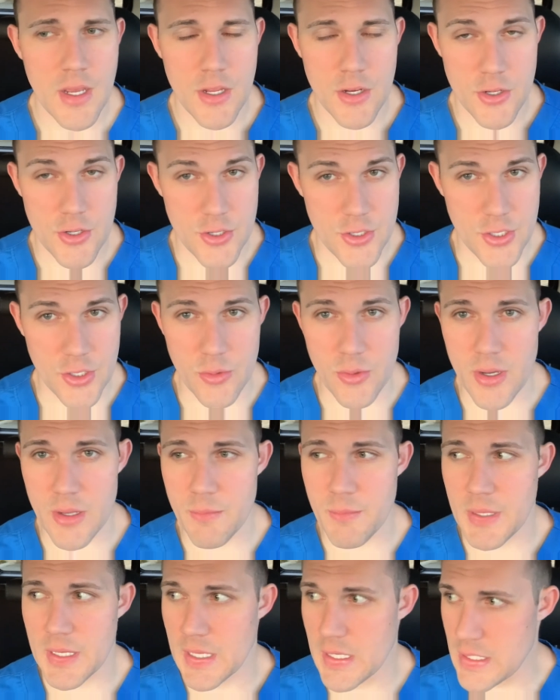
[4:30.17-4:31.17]
do
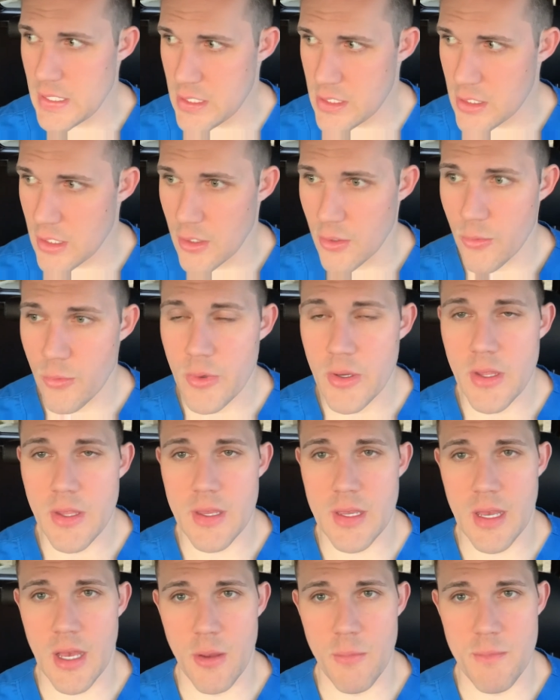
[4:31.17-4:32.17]
it, because it's going to
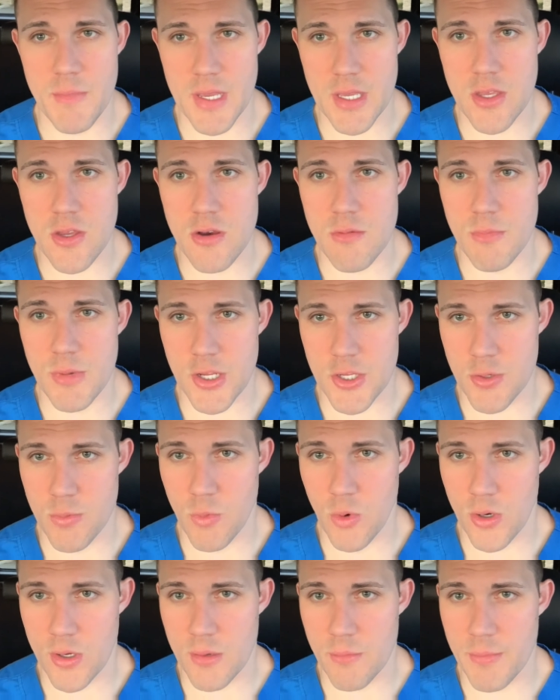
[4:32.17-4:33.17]
really help make you a much
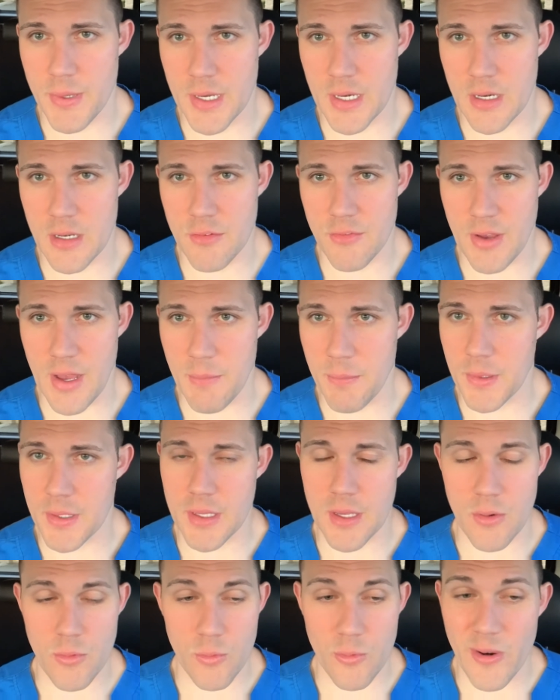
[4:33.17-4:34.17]
more competitive
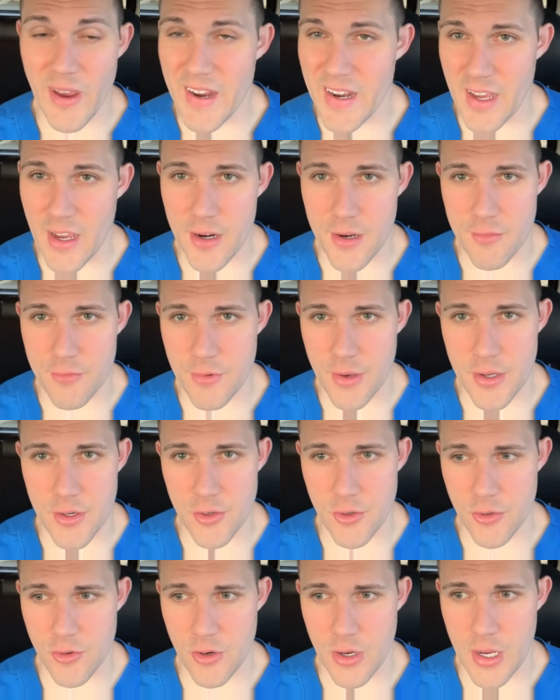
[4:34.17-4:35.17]
applicant right out of
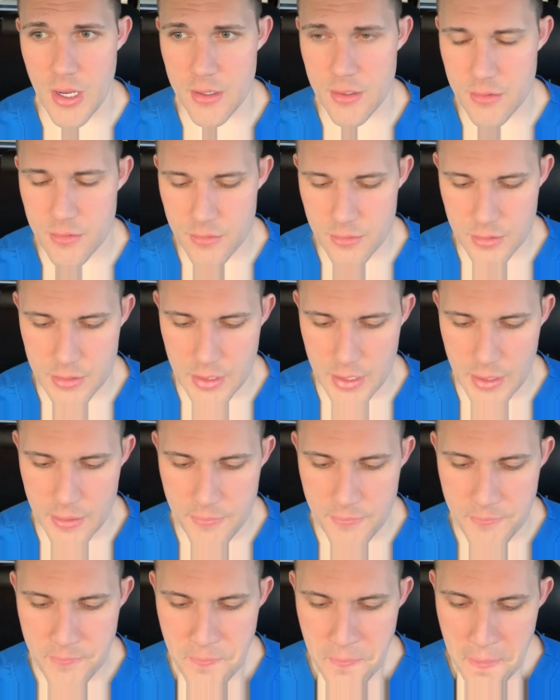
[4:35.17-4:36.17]
undergrad, okay?
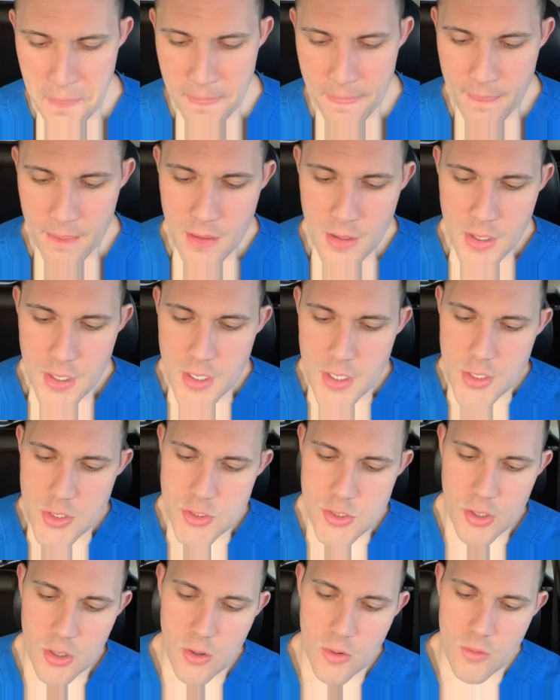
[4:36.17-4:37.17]

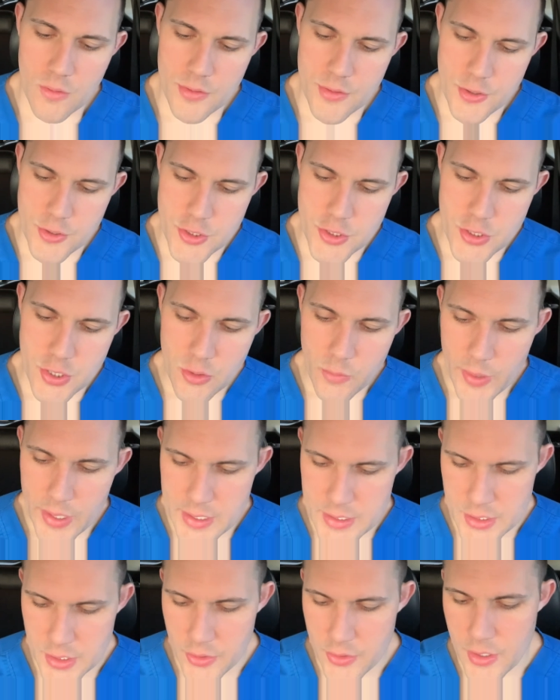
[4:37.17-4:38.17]
So there's 2
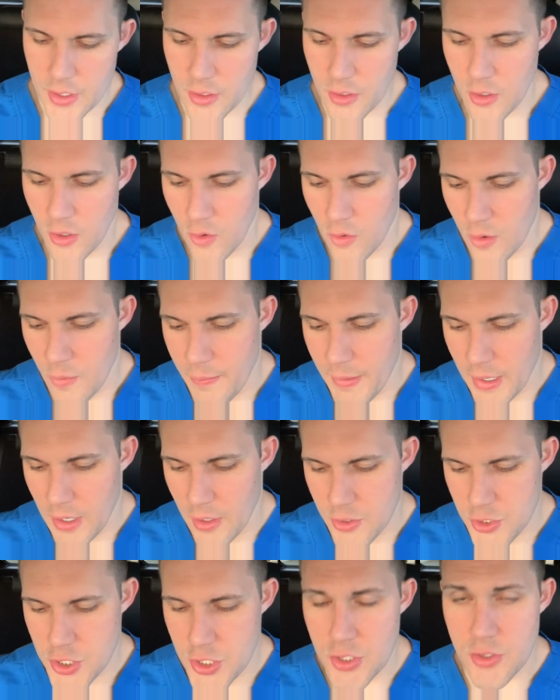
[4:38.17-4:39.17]
ways that you can go
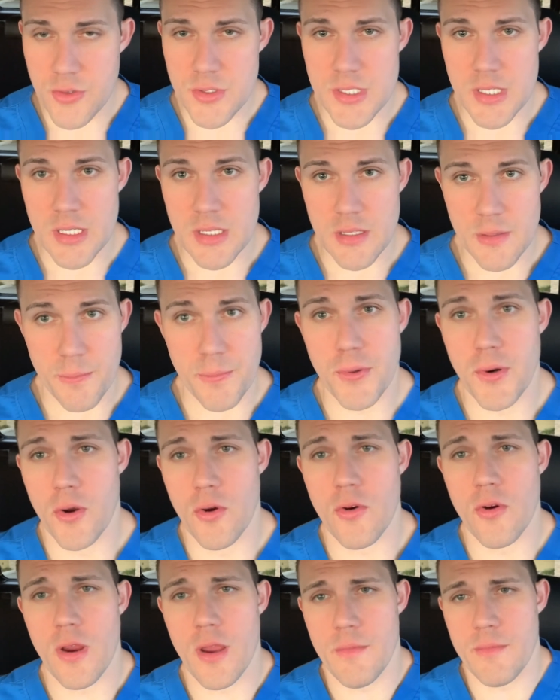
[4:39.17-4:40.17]
about choosing the
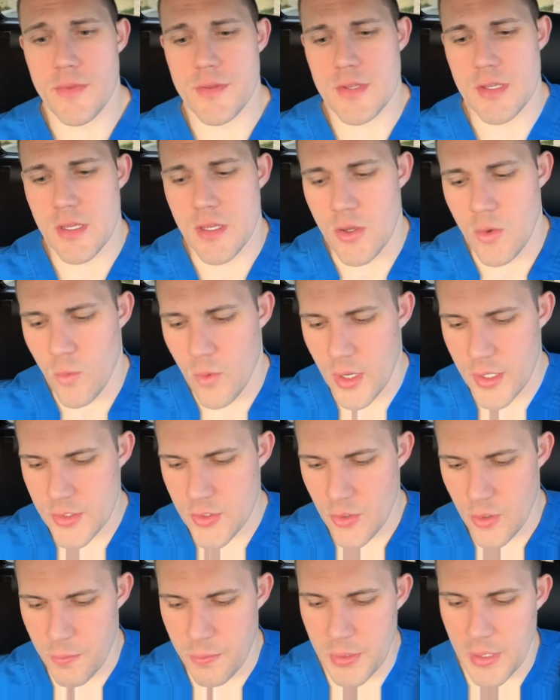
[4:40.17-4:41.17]
programs that you want
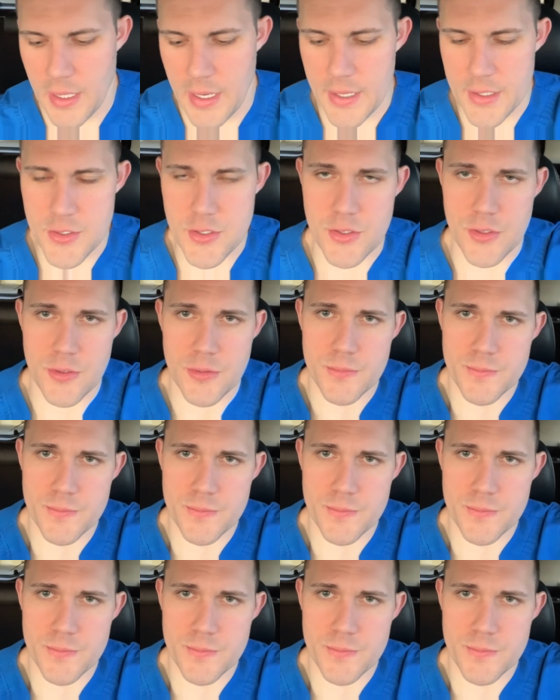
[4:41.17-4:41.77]
to apply to.